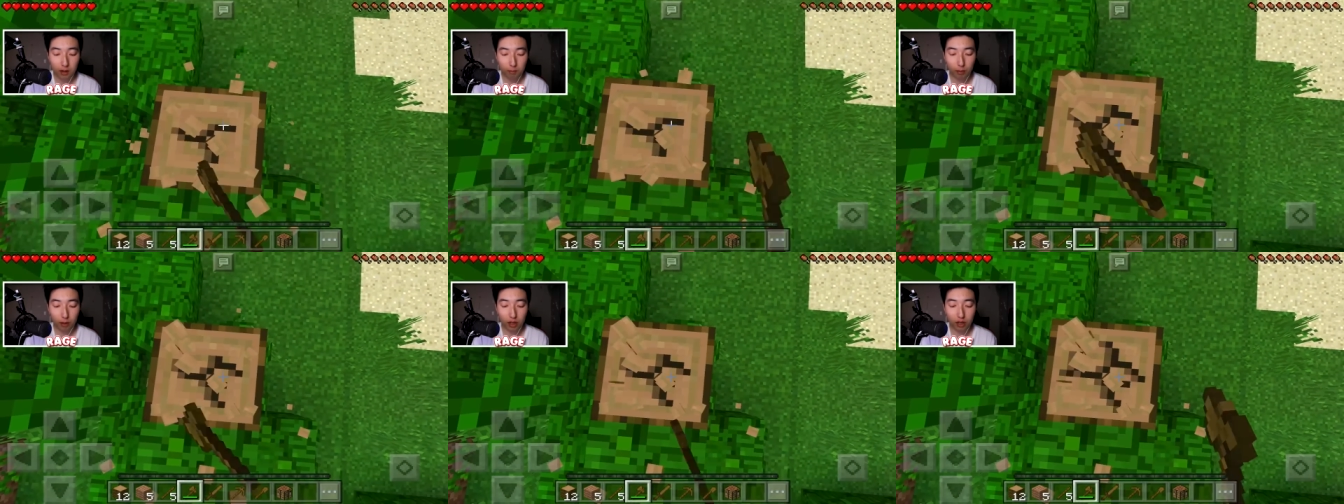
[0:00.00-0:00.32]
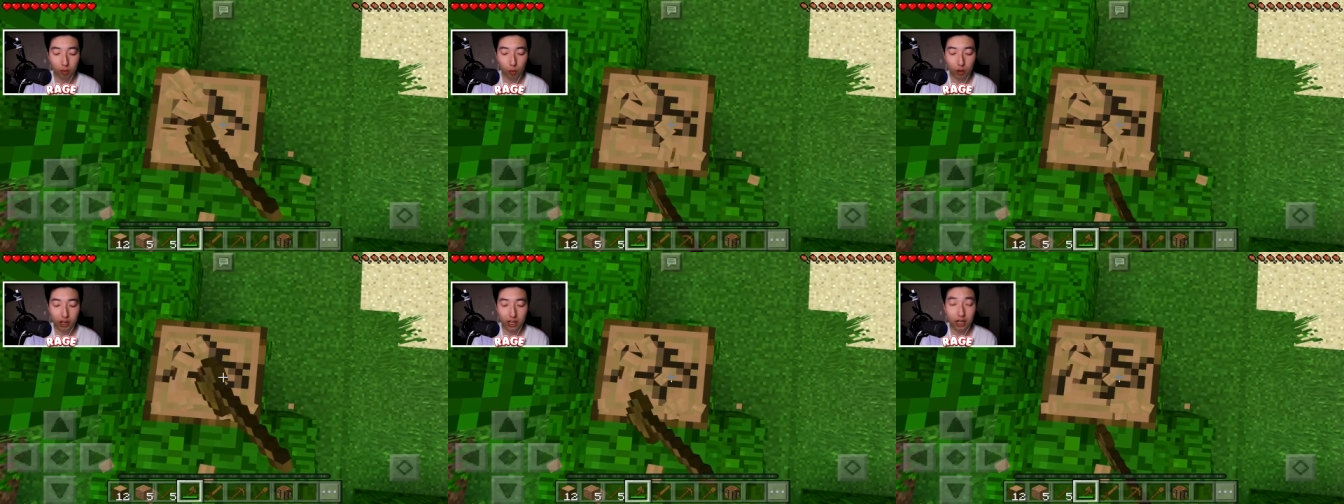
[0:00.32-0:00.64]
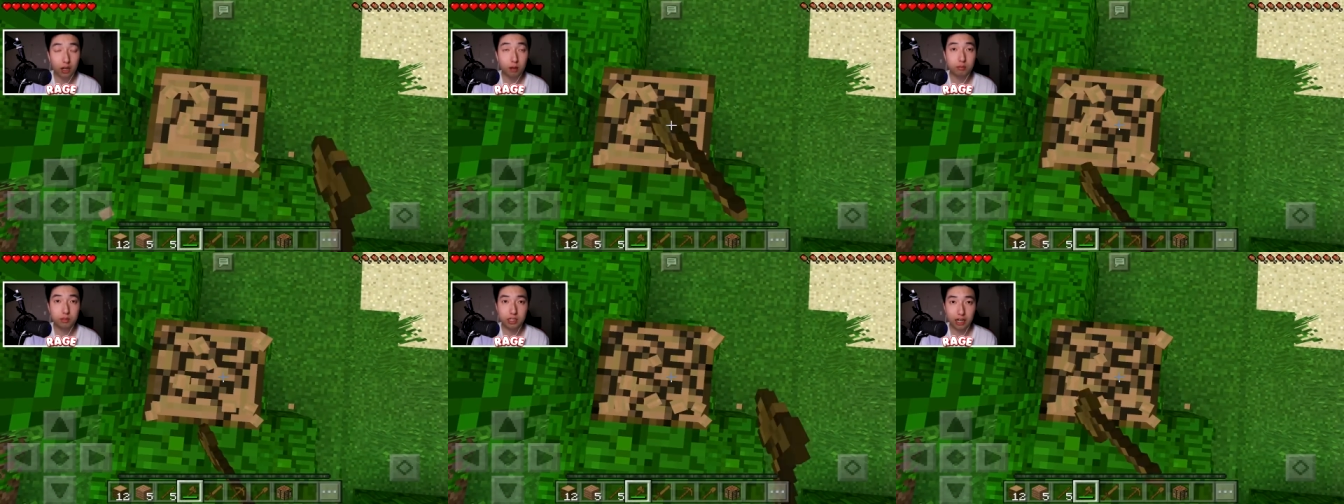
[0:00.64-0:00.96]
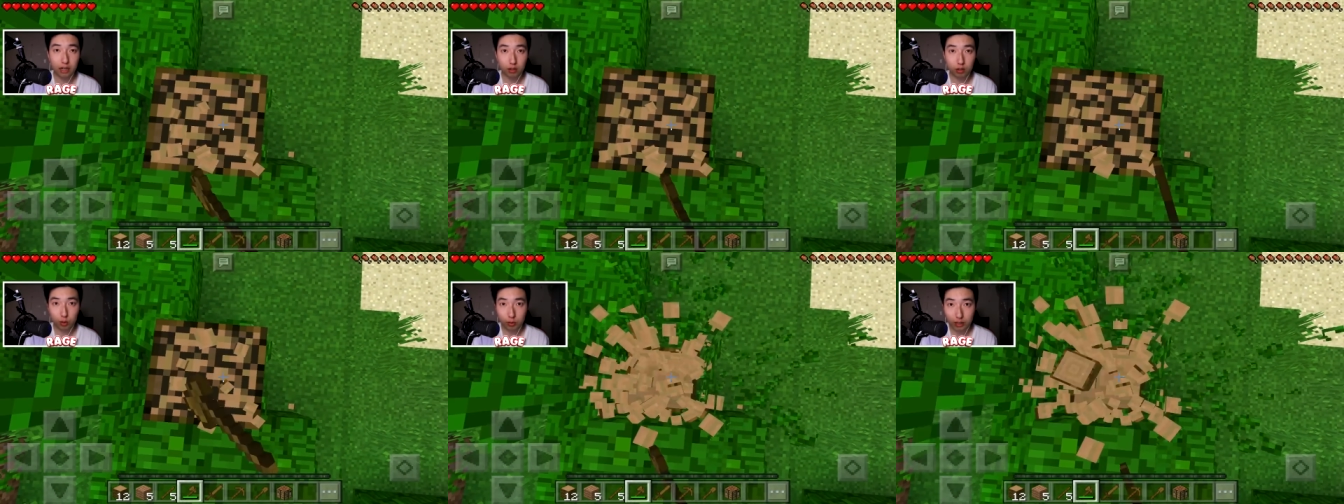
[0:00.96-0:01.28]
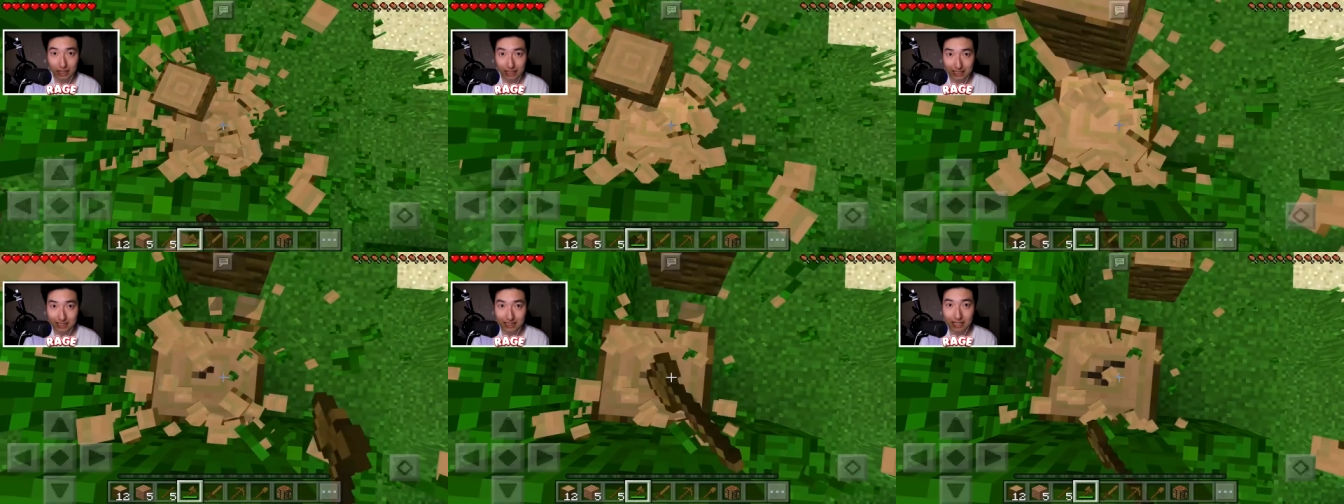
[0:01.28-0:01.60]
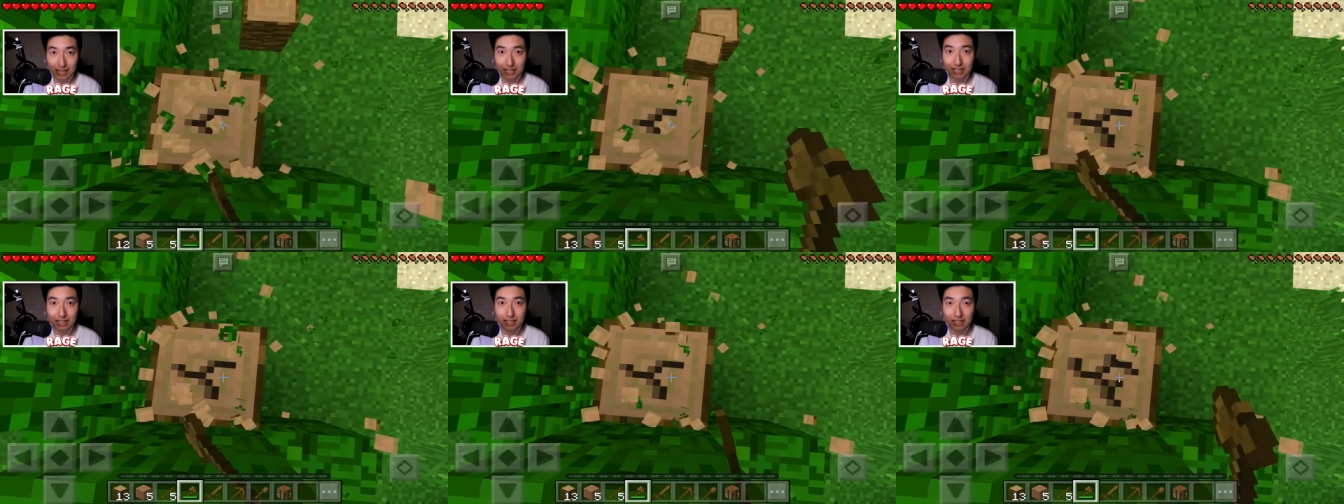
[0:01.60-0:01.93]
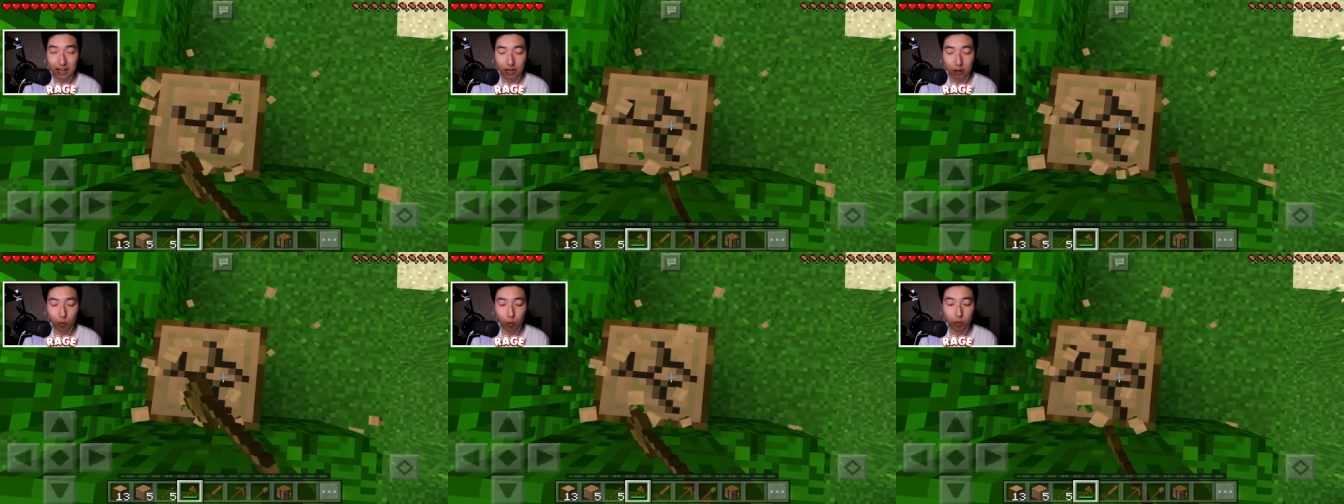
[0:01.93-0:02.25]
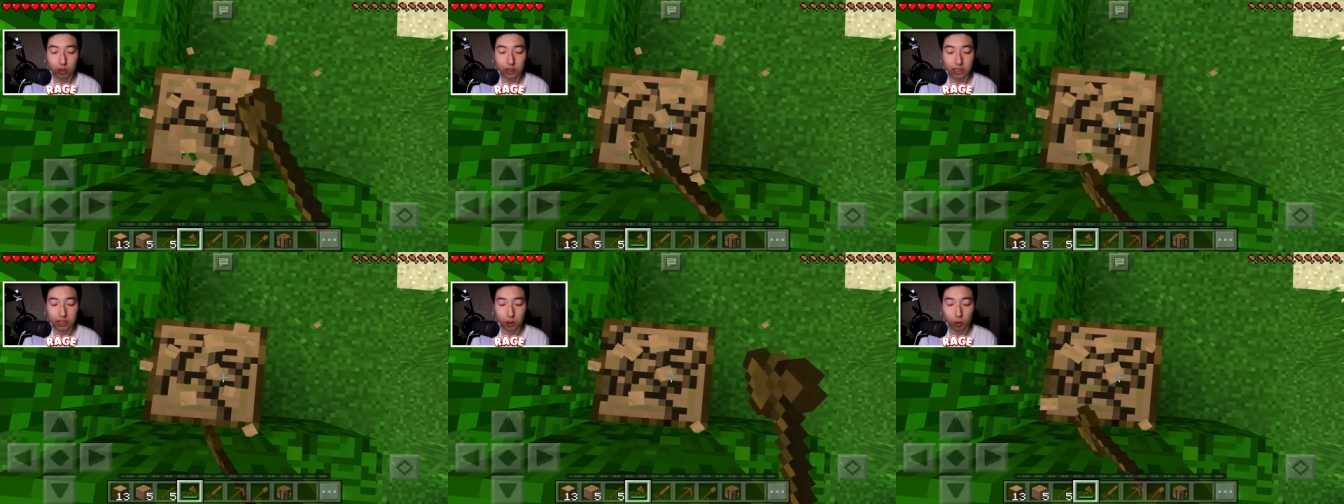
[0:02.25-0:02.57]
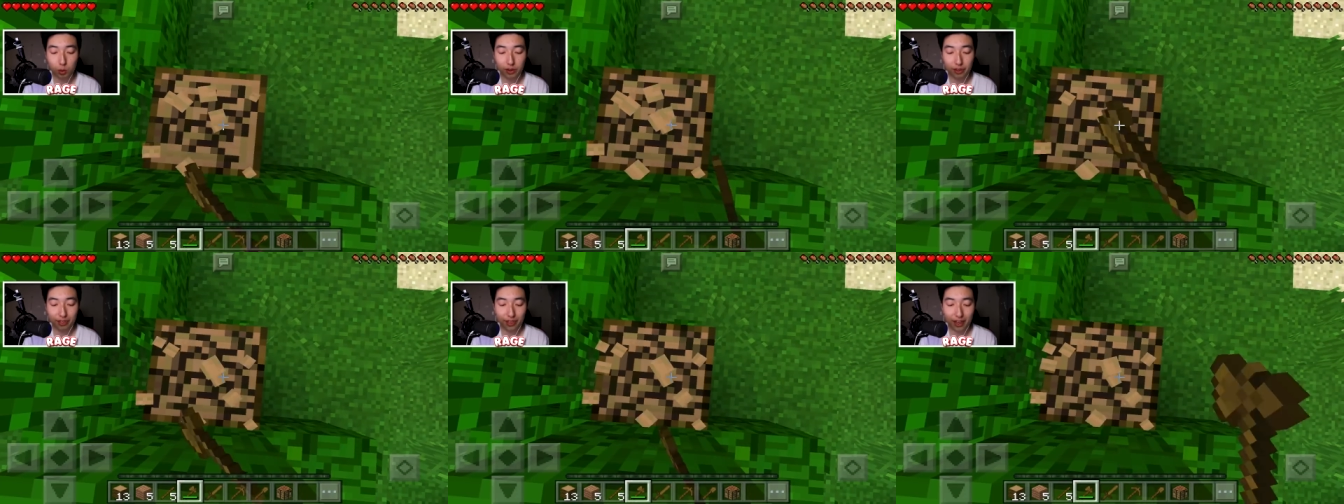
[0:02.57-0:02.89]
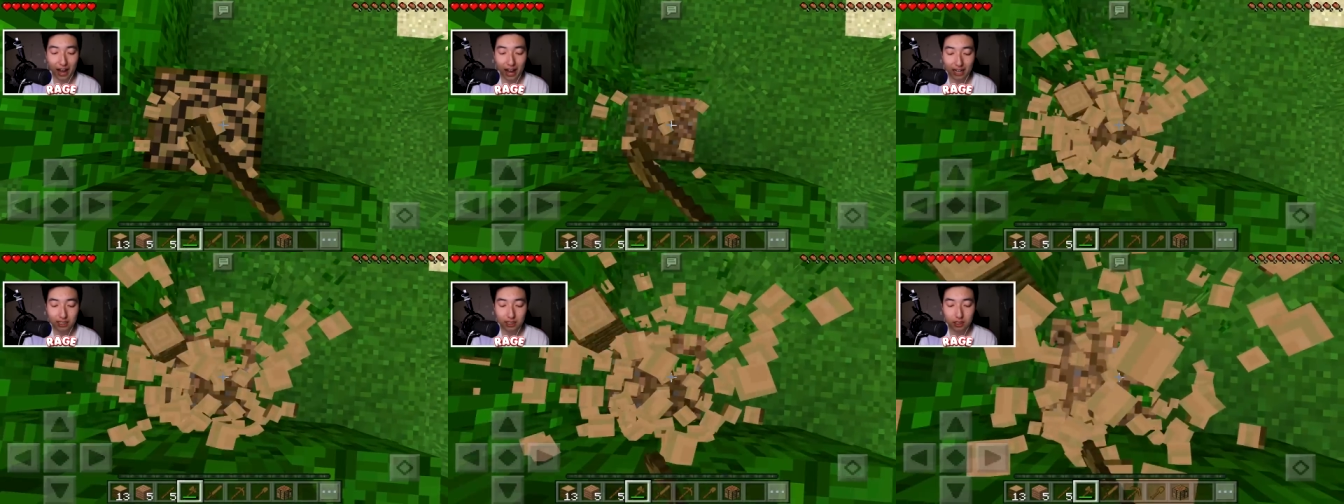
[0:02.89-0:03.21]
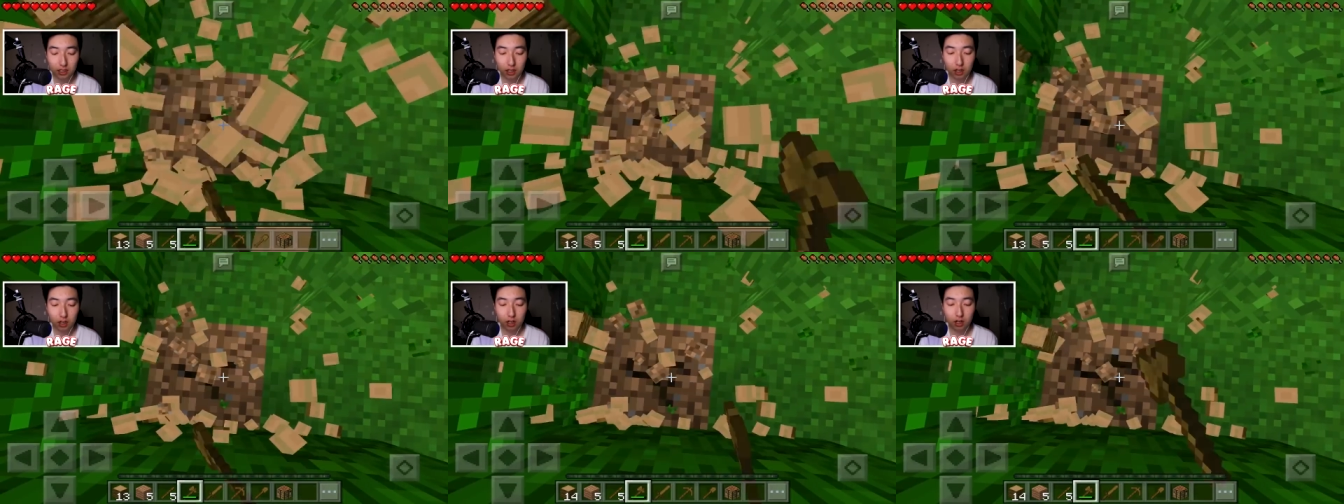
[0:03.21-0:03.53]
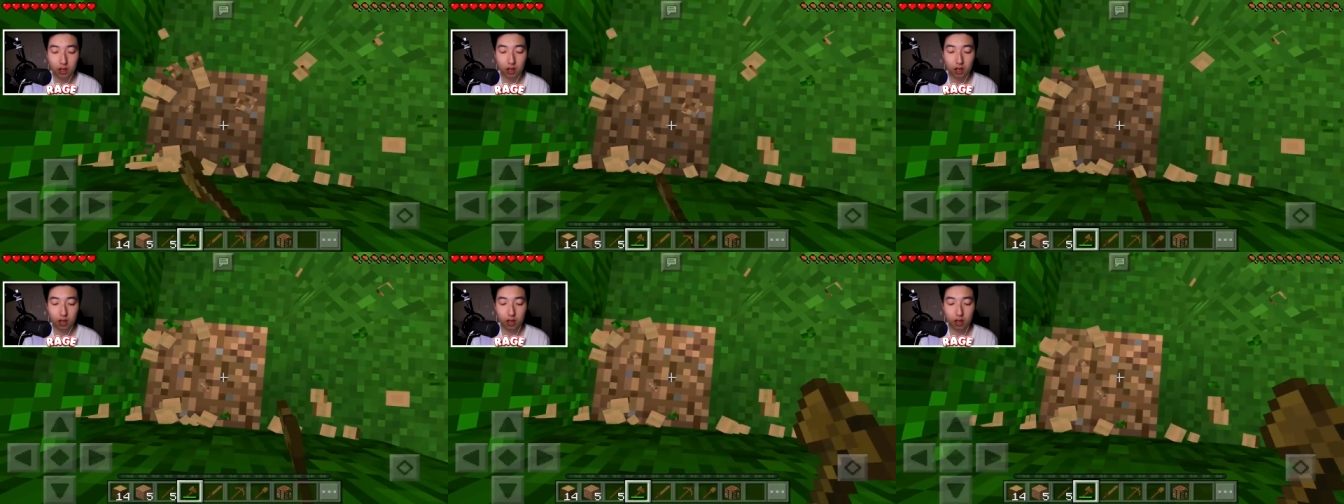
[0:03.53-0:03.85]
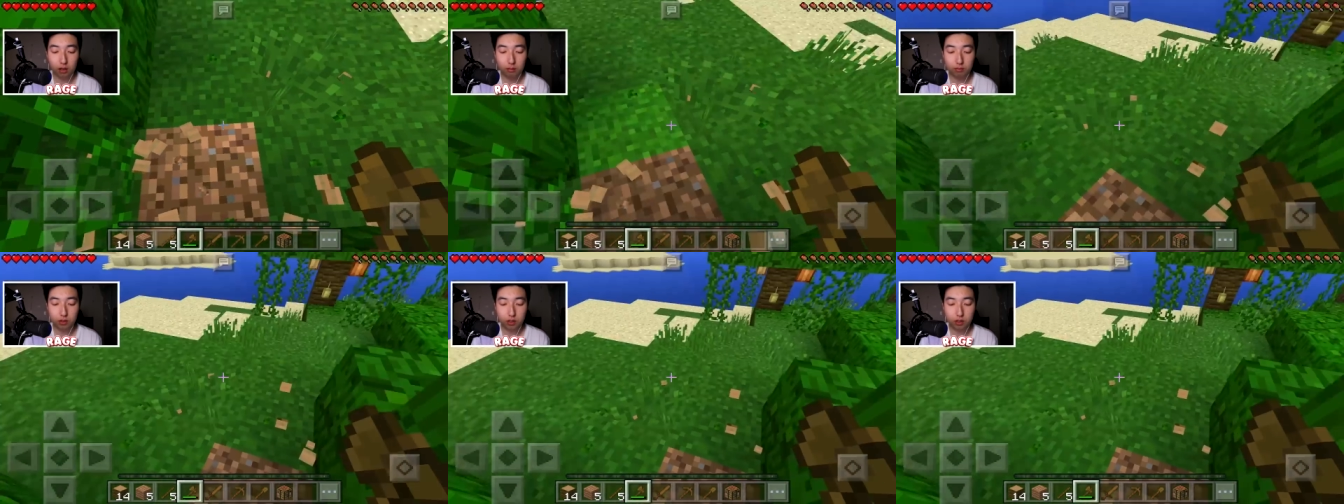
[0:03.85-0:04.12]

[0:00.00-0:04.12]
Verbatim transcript: but when it comes down to the second night we'll deal with that. Um,